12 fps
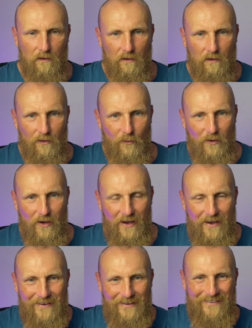
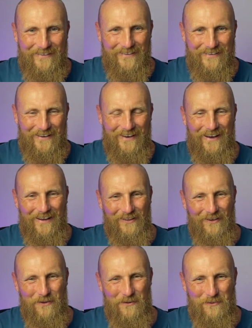Okay.
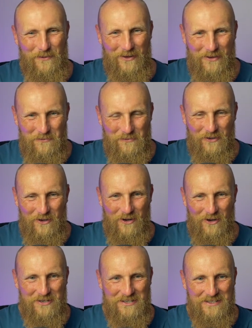Hello and welcome to
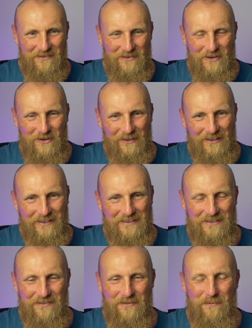Conscious Living
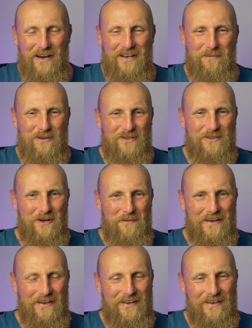Collective. My name is
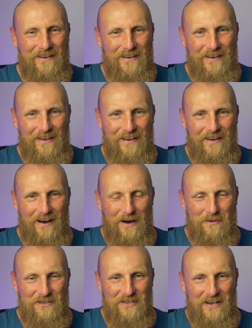Tomek. I'm
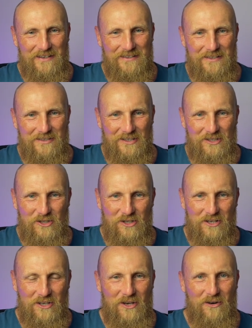a scientist, a teacher
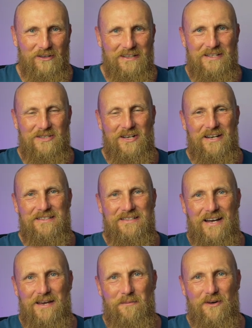here on Insight
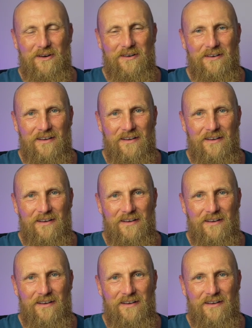Timer,